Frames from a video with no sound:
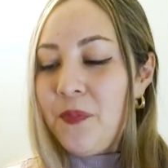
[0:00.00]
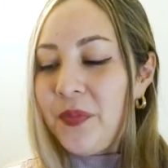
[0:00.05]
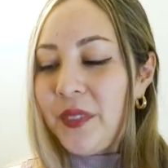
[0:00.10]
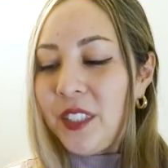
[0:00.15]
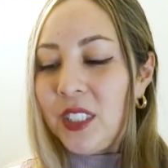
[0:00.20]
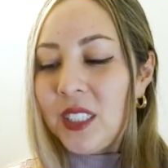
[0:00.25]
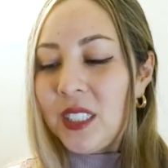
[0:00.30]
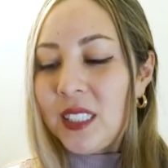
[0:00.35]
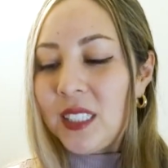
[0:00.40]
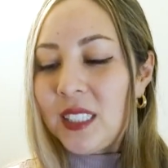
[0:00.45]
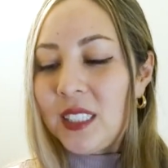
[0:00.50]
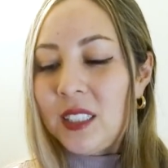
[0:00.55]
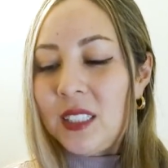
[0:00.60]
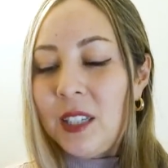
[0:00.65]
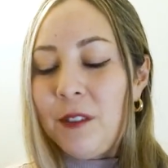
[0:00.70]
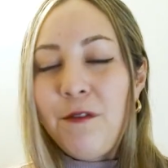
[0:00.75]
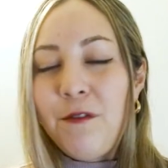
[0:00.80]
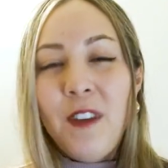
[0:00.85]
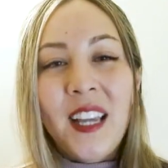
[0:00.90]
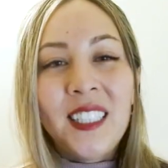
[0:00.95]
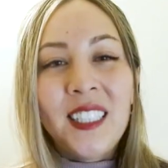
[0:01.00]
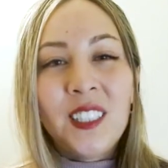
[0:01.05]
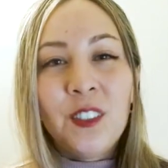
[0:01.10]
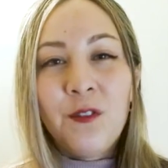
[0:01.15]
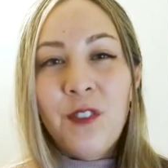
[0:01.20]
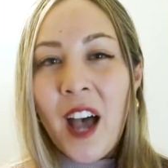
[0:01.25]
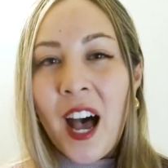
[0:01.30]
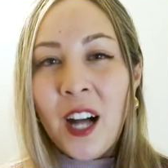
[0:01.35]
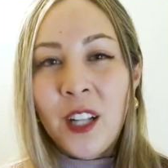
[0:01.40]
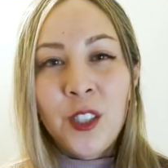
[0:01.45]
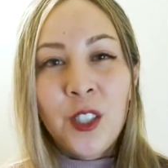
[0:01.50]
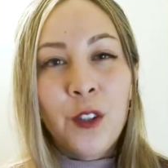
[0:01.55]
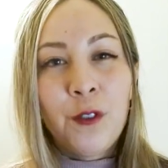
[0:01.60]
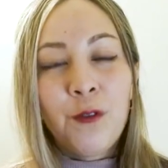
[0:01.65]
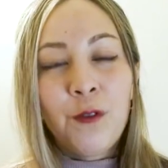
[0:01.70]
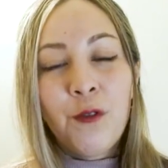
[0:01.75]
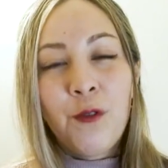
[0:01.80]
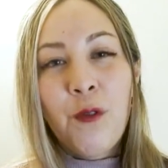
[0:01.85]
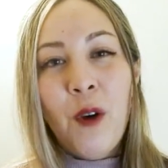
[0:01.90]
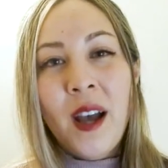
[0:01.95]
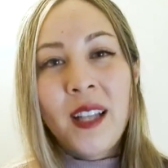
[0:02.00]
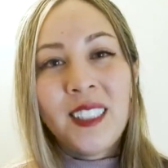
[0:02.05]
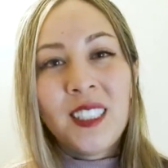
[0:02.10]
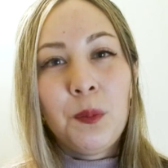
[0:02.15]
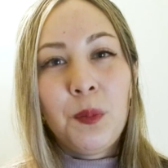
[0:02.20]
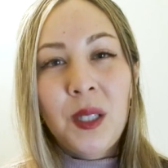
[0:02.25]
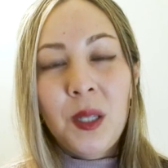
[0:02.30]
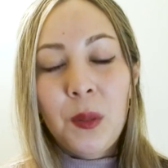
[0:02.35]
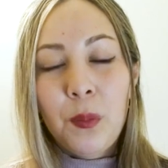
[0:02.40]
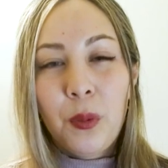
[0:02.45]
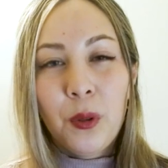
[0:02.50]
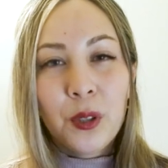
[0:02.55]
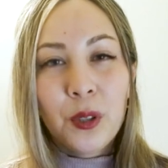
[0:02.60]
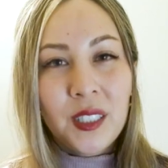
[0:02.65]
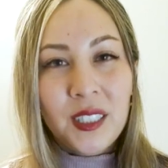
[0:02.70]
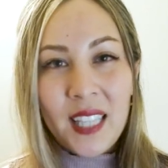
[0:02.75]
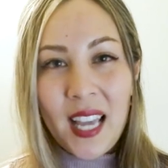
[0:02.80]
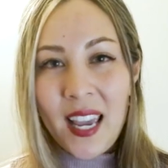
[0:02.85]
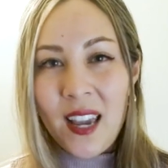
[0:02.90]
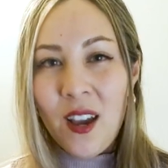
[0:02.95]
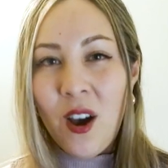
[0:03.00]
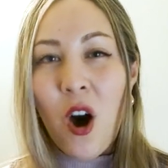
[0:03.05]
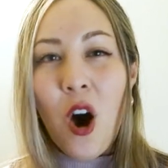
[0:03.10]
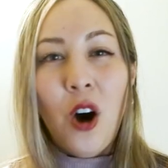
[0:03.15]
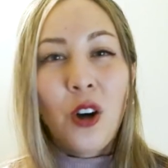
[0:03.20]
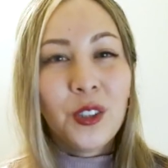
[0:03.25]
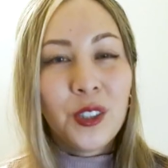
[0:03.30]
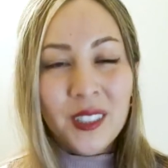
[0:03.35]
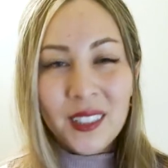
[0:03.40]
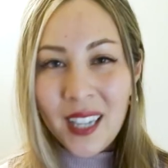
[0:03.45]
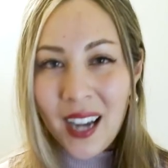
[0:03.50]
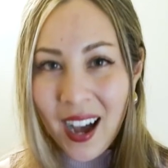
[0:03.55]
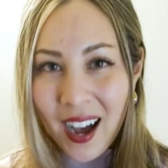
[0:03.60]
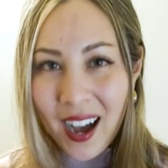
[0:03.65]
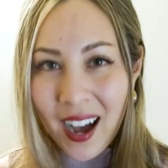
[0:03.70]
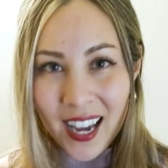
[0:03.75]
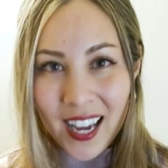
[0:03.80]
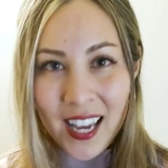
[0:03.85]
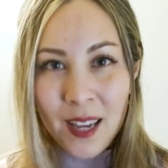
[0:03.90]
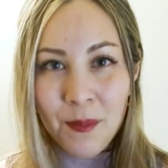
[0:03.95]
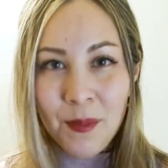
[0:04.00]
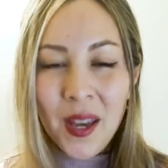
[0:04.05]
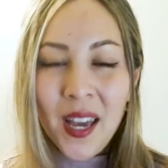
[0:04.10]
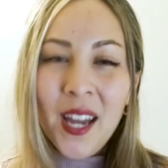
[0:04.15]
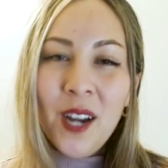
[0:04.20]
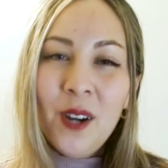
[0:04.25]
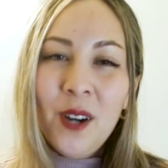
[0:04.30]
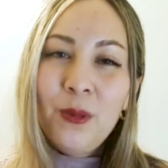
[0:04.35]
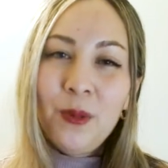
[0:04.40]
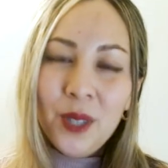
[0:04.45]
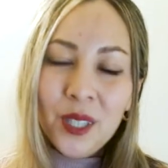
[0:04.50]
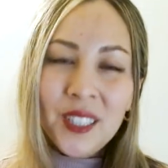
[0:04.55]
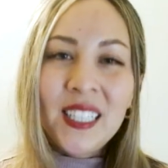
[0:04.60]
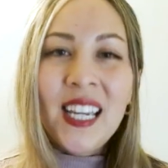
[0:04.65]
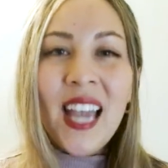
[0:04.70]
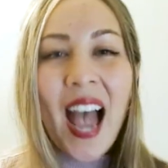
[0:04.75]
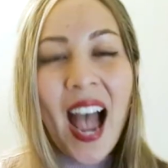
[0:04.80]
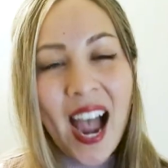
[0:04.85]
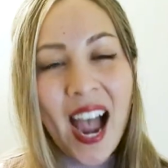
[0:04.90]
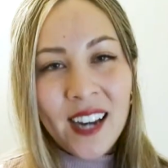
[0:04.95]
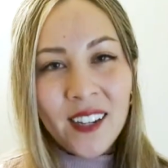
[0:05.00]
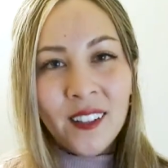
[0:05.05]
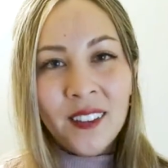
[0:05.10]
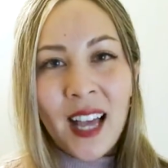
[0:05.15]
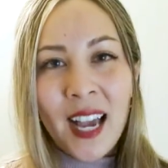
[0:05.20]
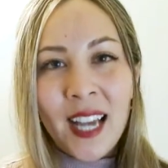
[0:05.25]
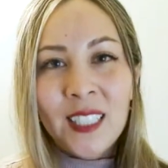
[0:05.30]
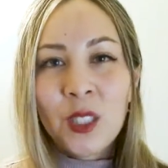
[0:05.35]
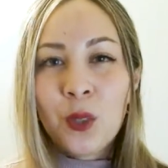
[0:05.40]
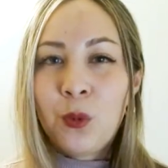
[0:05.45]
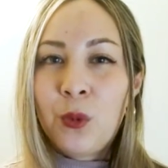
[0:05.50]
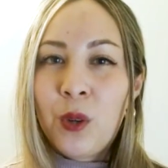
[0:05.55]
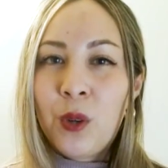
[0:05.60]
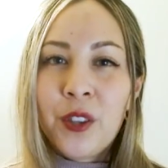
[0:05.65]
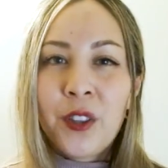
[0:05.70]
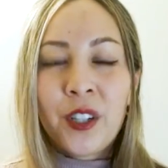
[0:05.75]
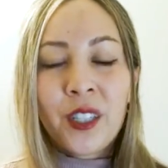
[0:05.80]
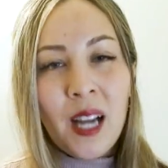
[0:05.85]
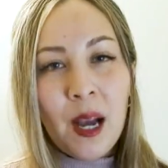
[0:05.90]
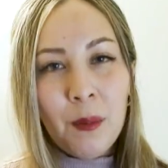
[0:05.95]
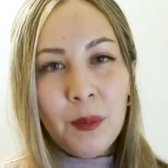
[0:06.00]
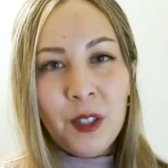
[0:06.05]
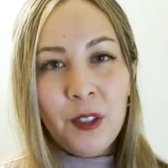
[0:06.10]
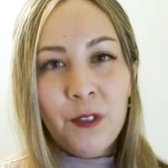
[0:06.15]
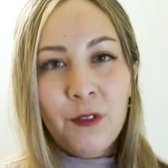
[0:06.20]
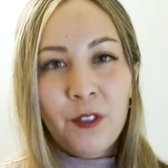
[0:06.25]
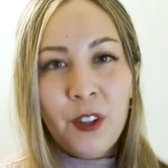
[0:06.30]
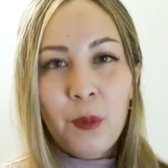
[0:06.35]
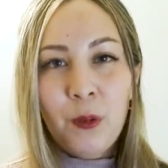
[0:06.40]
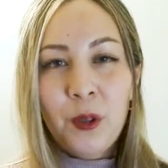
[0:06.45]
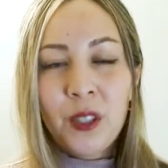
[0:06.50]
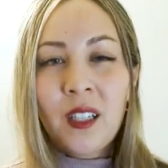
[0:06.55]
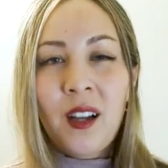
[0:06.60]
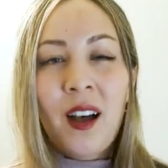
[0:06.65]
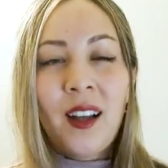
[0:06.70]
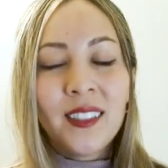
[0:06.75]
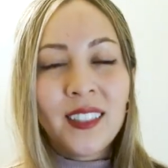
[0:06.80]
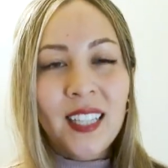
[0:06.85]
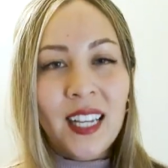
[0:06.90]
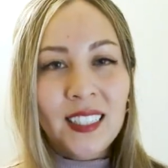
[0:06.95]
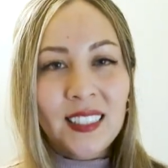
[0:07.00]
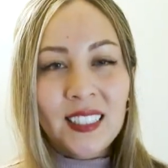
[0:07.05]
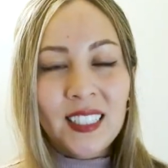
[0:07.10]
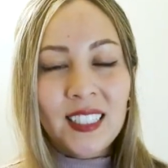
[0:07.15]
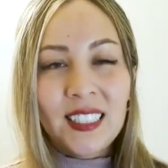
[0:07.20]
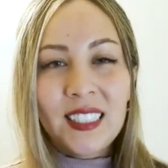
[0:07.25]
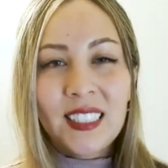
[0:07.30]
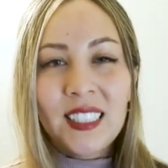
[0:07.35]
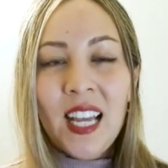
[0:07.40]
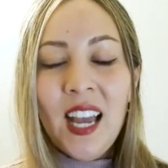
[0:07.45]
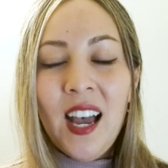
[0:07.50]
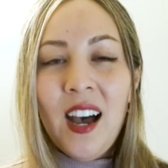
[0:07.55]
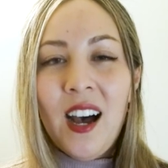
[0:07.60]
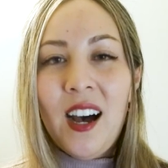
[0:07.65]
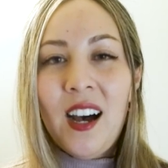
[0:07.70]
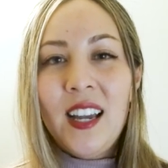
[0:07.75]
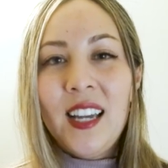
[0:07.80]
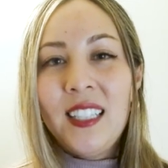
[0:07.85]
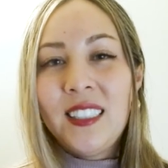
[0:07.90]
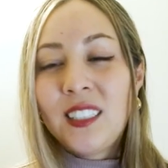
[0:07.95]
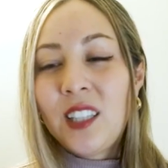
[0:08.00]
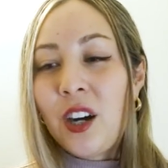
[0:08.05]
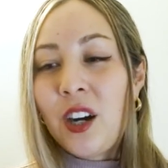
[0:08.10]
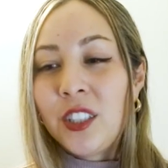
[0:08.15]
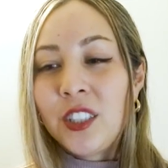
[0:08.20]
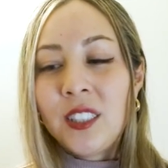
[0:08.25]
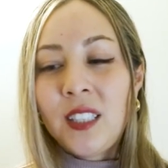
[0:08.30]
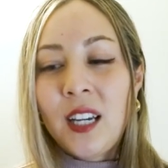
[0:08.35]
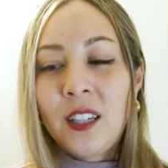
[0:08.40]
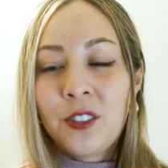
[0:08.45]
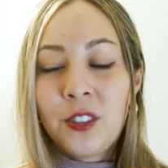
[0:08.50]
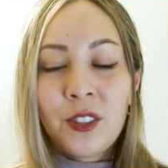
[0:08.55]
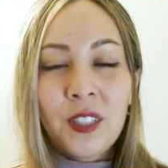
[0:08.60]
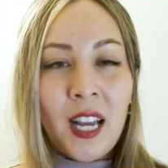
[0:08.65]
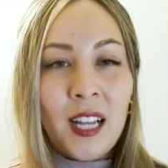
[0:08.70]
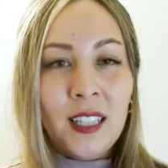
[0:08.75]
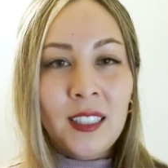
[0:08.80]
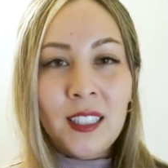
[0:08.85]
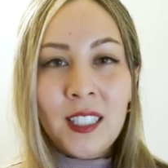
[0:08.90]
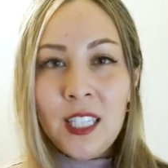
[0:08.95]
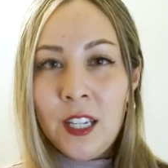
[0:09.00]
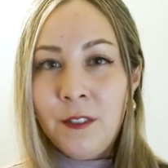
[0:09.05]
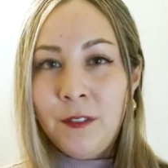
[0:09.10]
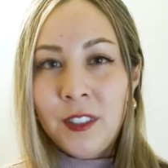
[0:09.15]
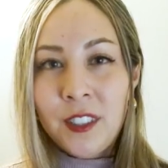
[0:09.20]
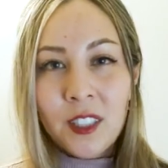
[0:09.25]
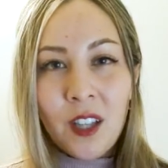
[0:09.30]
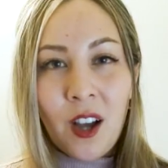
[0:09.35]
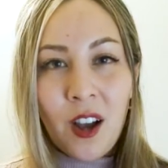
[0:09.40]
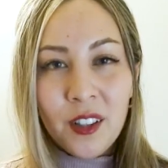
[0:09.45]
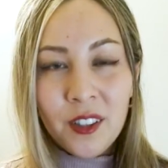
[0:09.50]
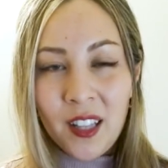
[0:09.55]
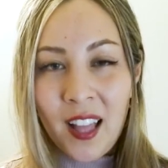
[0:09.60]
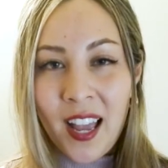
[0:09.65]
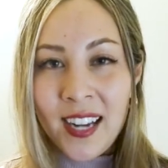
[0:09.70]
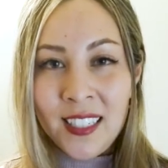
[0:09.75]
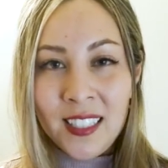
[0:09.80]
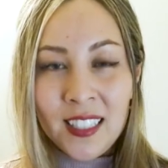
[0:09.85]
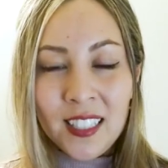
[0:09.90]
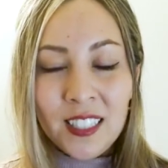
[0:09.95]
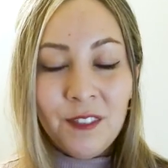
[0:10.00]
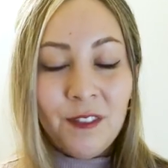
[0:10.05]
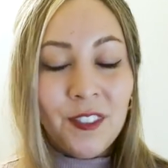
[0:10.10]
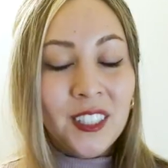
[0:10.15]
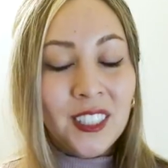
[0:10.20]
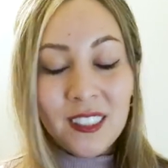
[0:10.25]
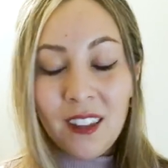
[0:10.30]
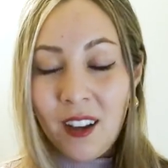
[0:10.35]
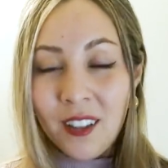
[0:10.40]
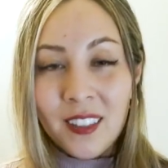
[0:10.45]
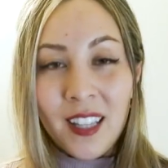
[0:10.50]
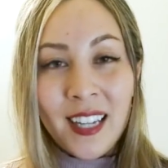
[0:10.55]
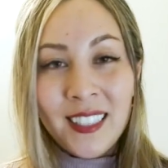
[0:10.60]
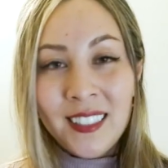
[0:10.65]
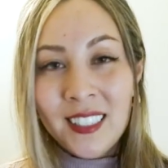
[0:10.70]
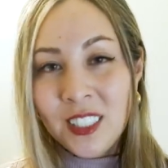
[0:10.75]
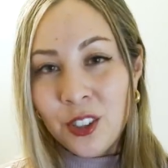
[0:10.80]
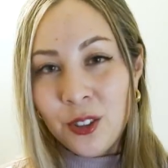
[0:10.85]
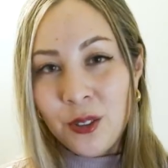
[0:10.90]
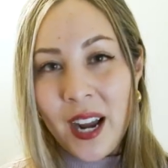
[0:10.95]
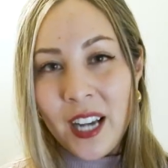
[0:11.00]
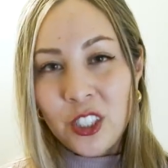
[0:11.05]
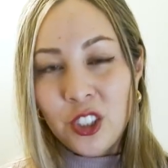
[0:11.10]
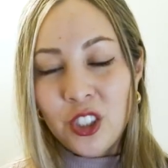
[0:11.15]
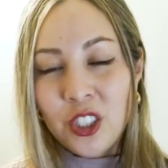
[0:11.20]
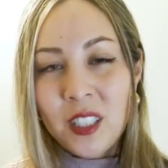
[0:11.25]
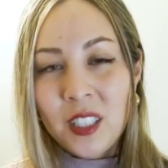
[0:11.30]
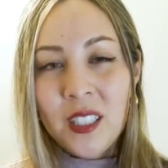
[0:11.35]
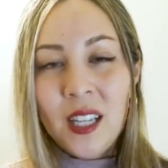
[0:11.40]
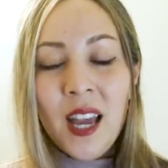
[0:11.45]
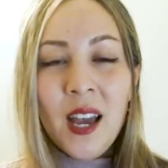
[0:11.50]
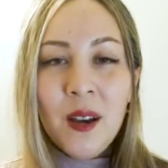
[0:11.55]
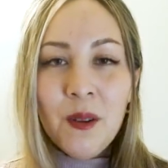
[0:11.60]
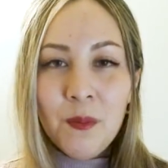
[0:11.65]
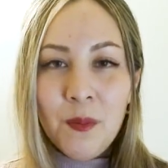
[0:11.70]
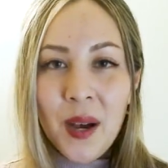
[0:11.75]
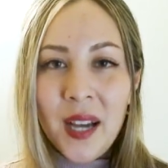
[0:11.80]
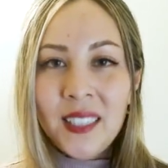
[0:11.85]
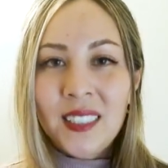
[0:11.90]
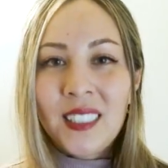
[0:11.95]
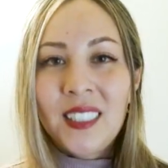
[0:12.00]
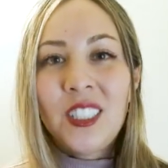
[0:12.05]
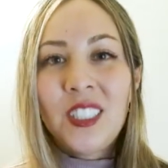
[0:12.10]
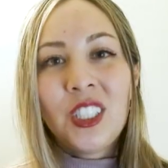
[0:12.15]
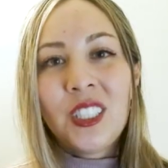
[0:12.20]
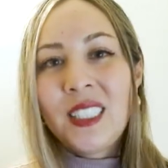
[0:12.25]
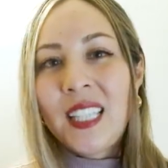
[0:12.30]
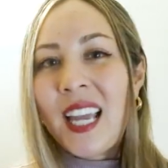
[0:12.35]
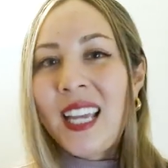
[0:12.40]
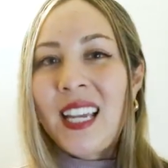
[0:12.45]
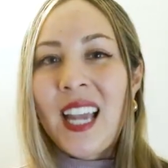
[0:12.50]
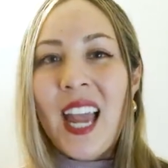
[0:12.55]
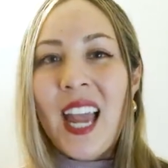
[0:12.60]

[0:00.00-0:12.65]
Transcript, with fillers: just the face value of what people say all the time. Really analyze where they're coming from, what the context is. It's hard to tell tonality if it's online, if it's an online interaction, but just take